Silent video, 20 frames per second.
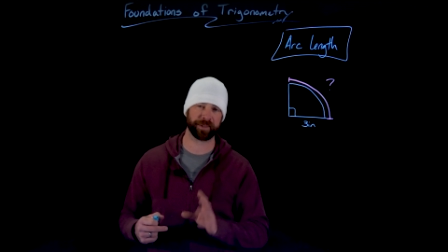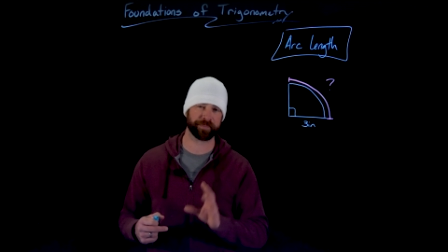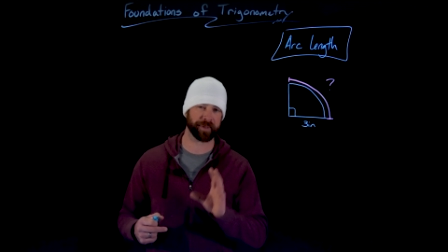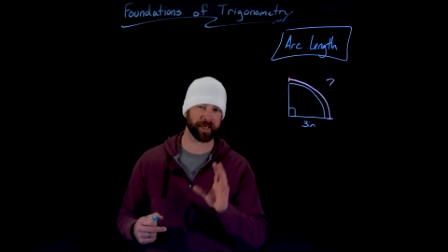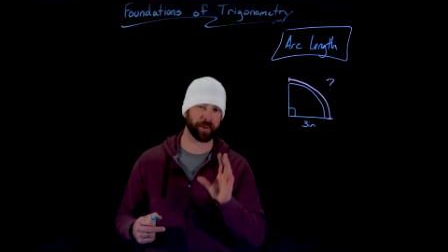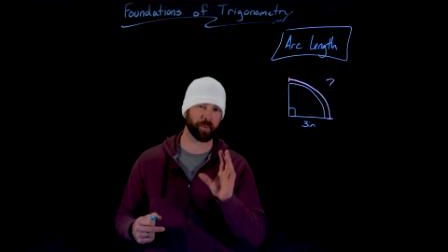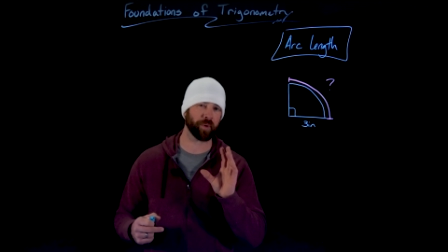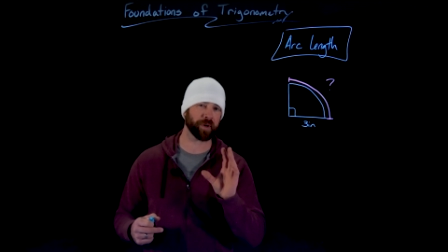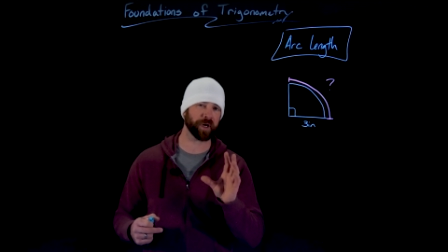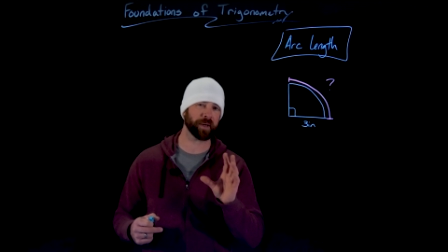but
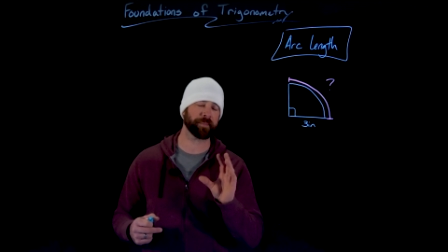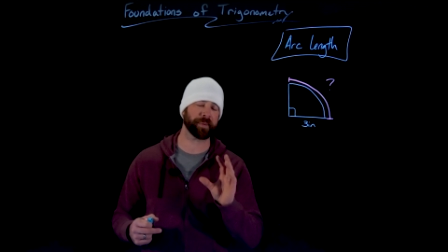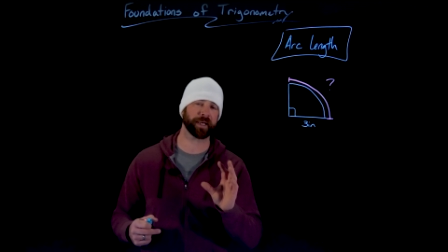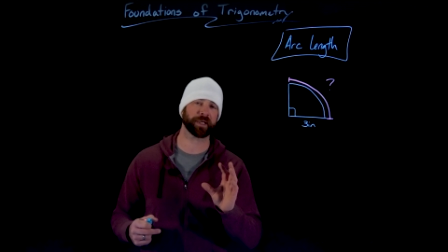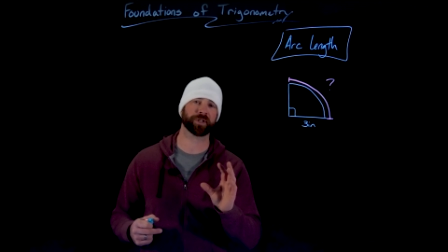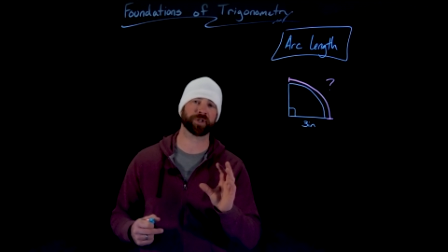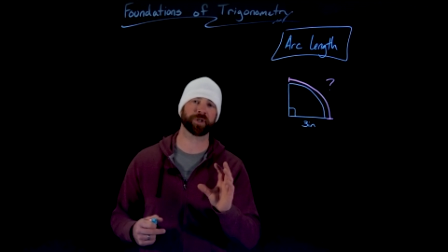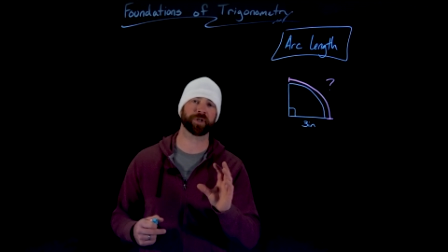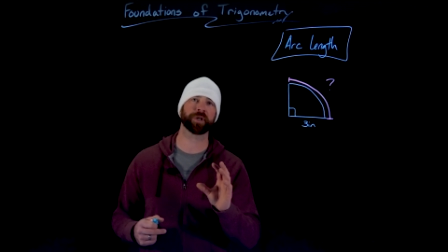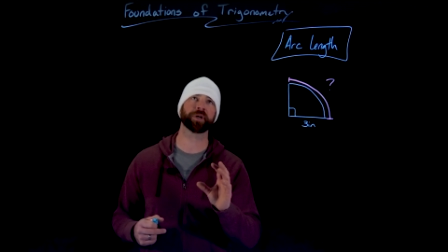I want to make
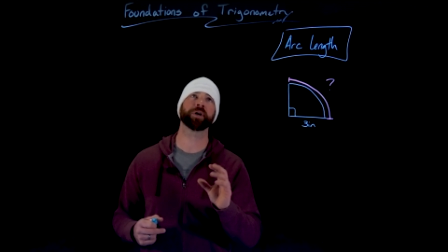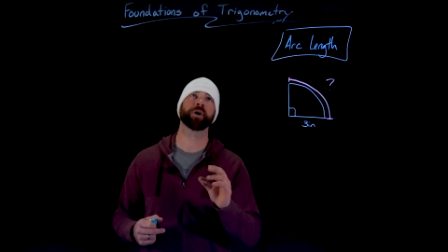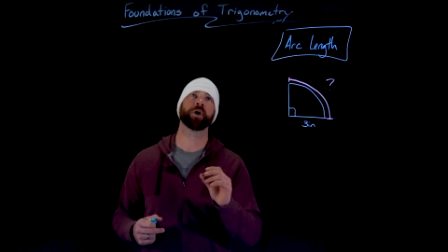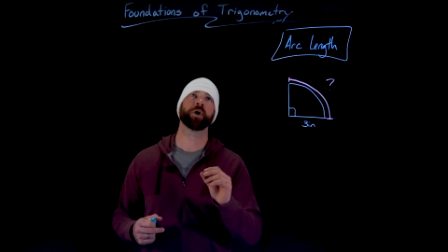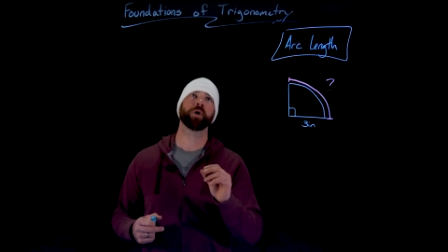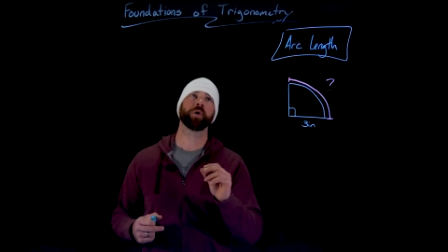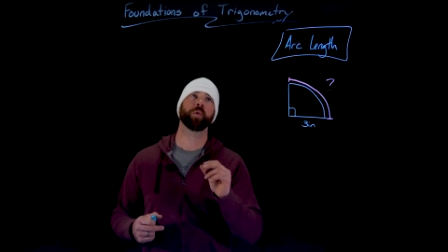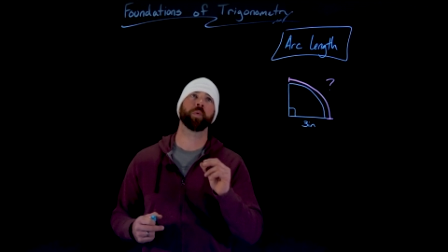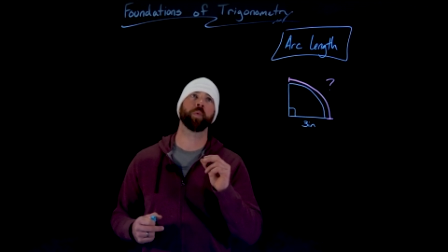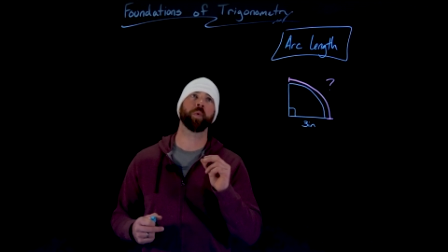sure
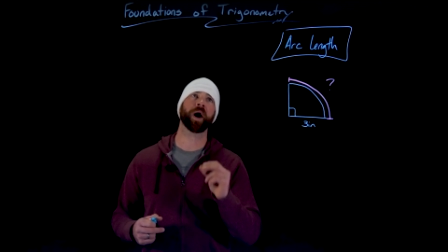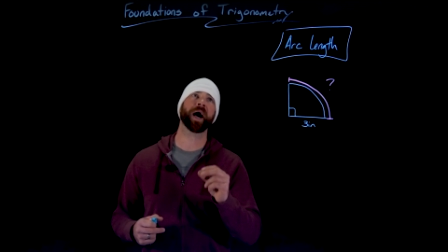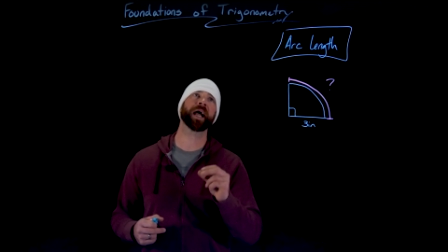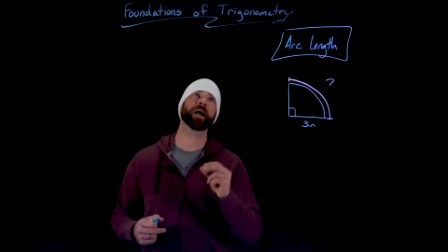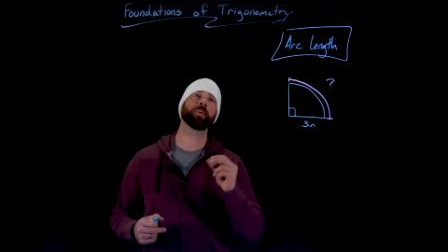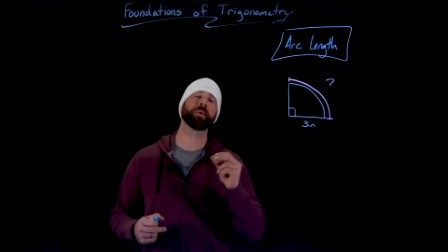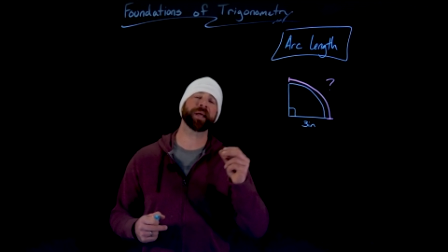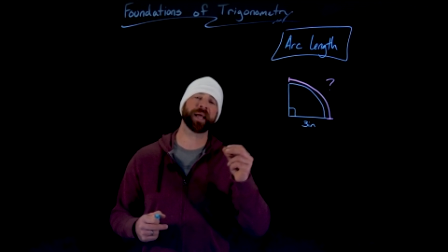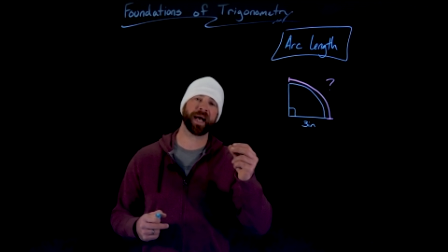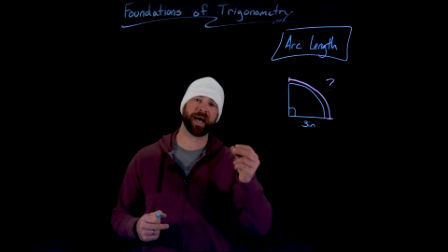why
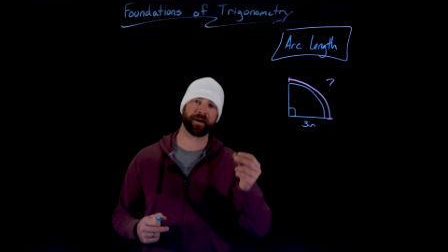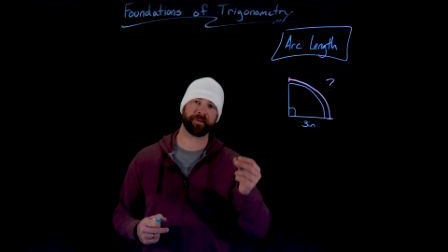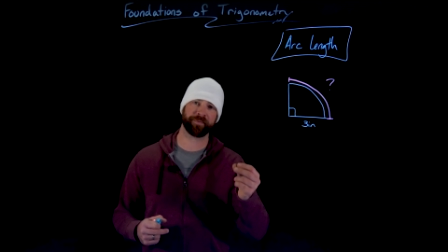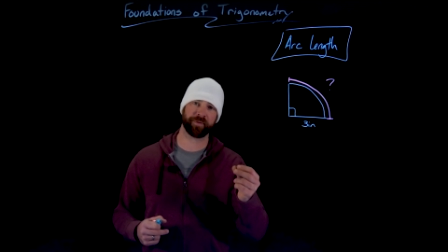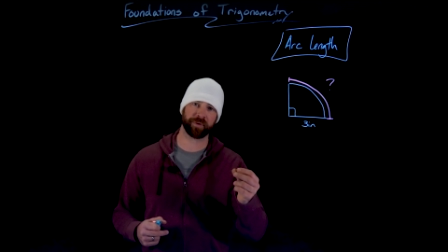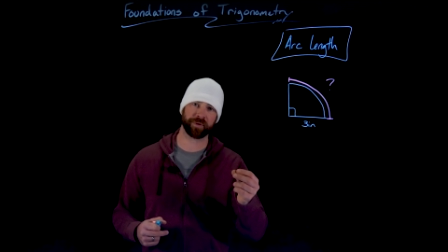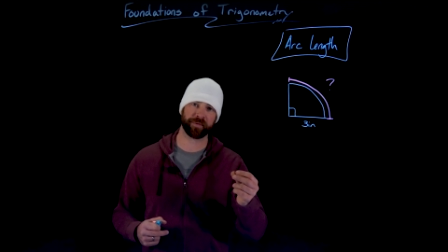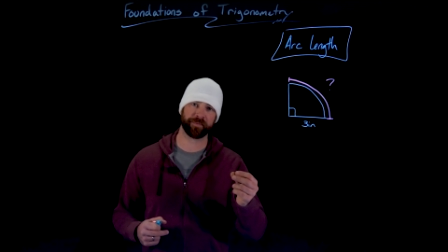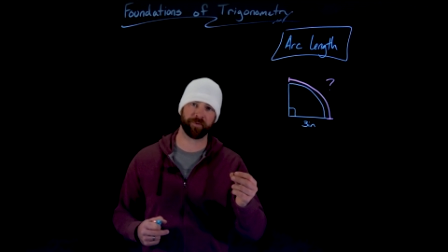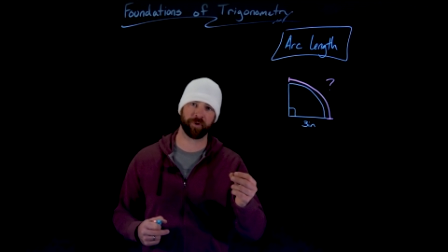we have
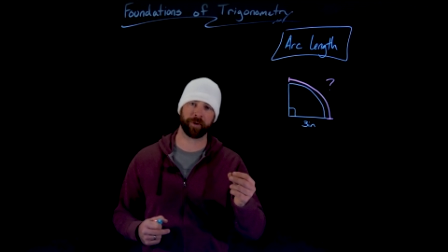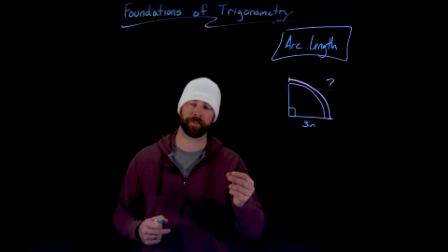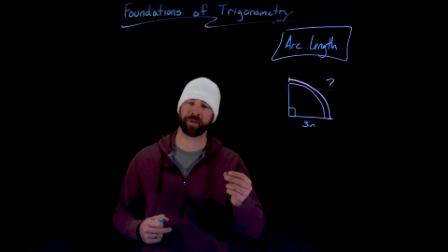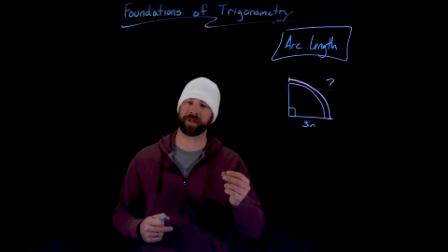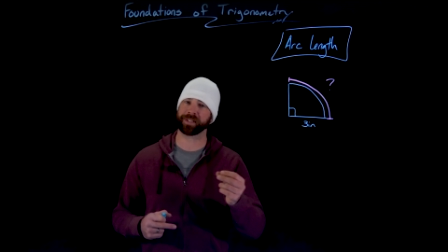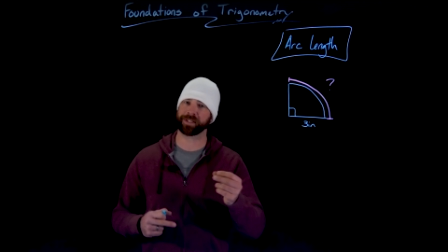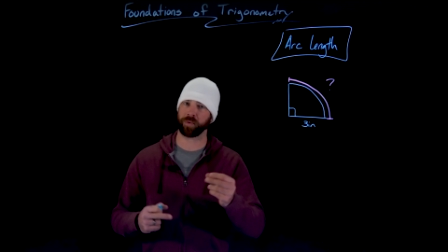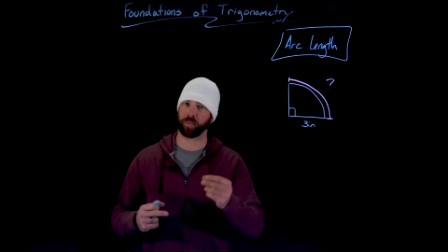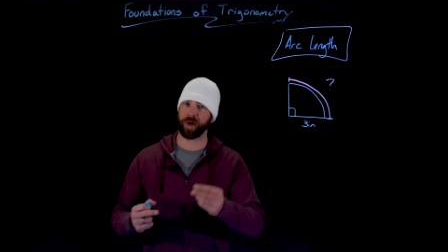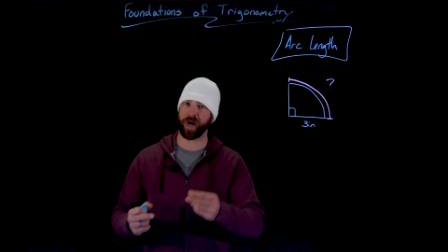those
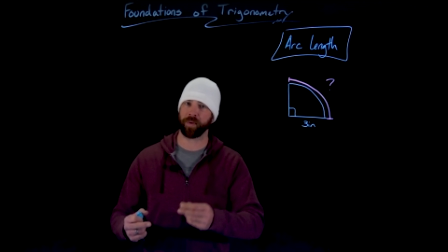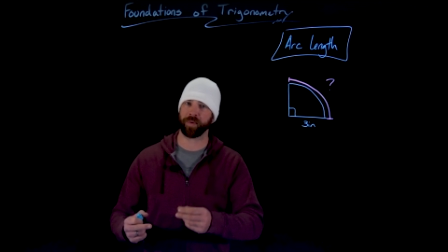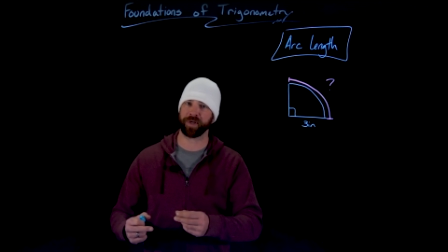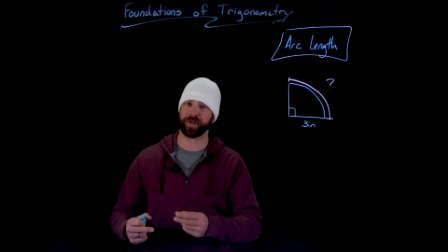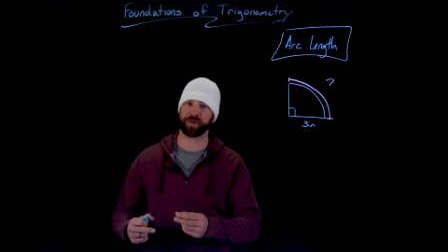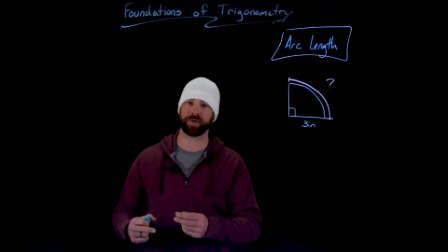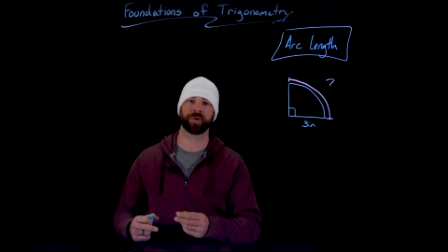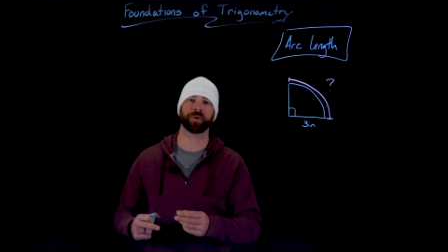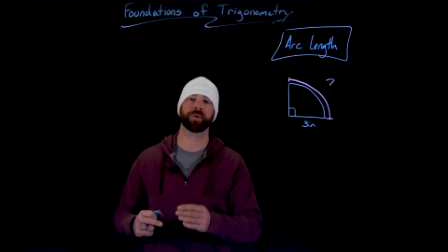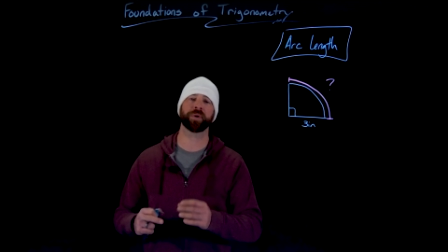formulas the way we
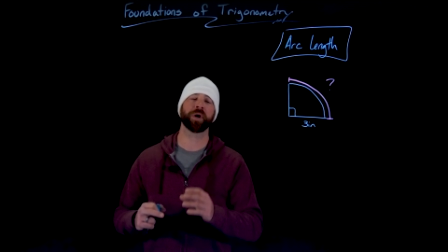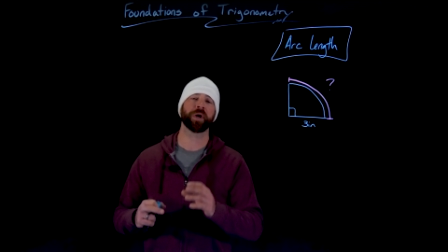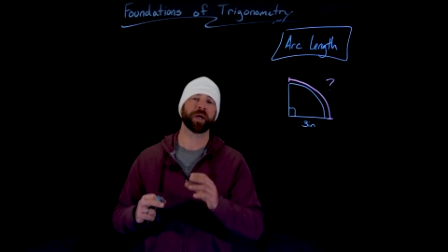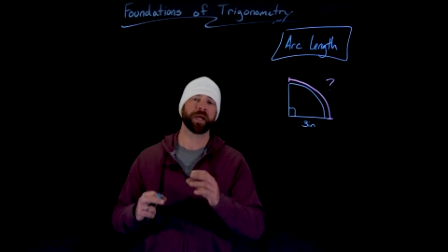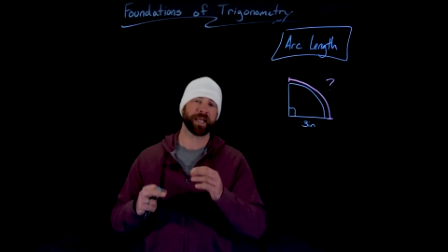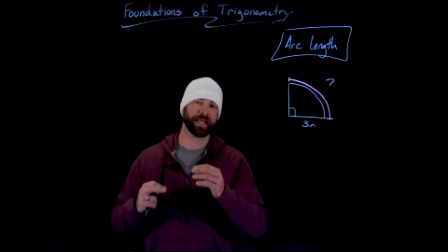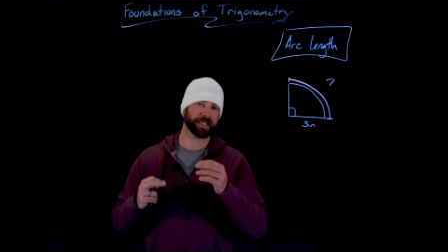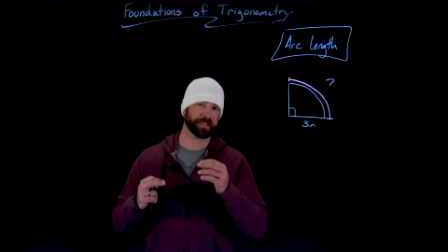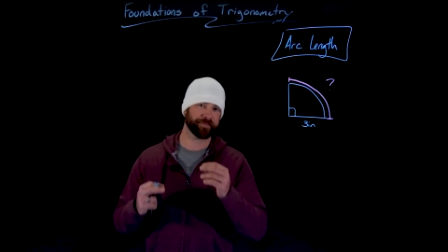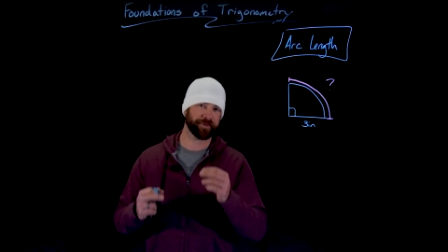do
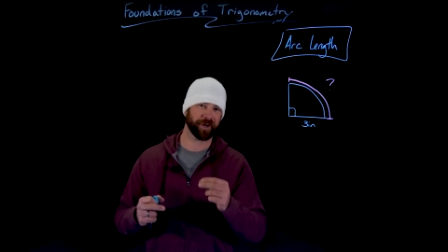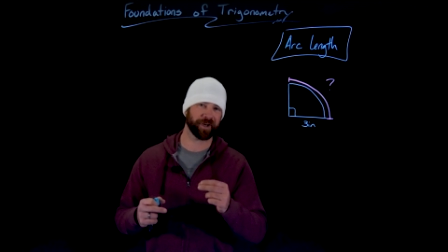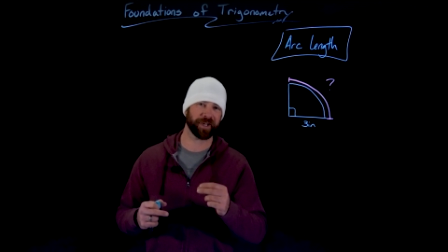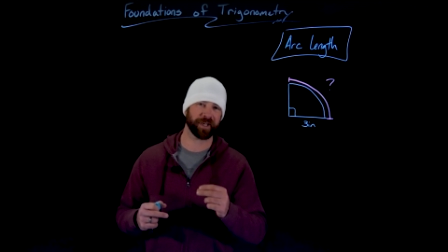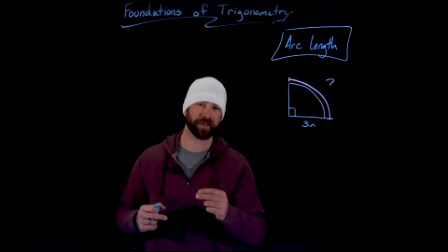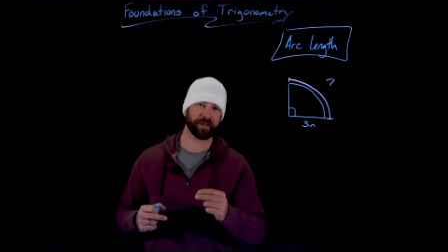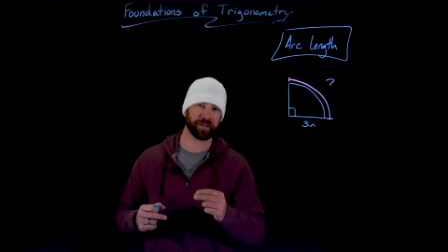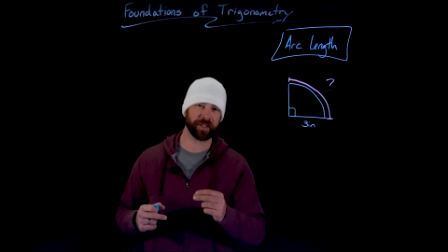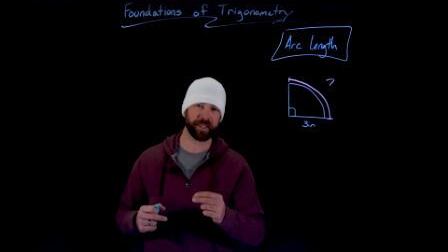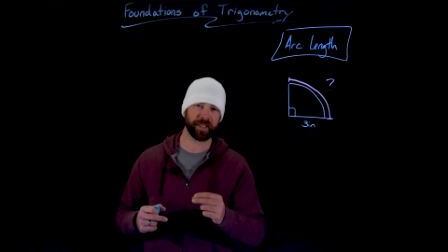is very
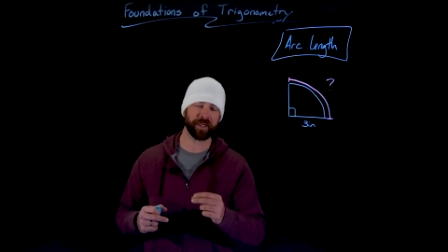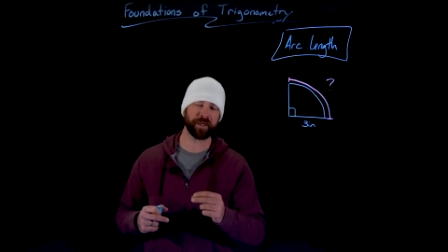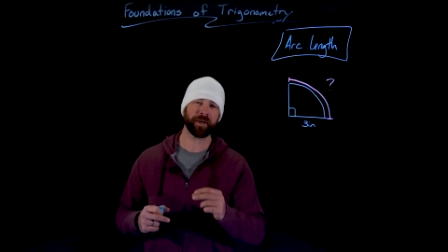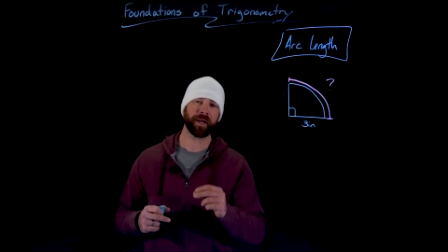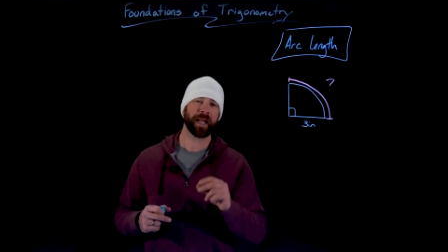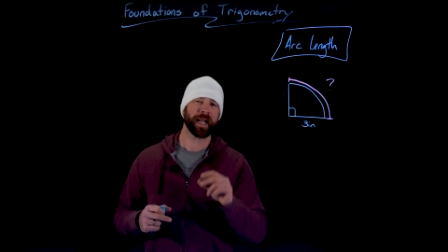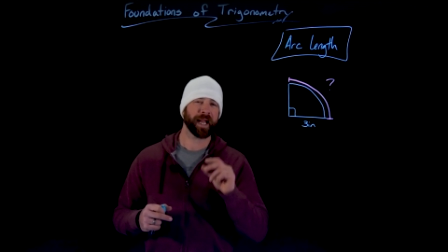clear,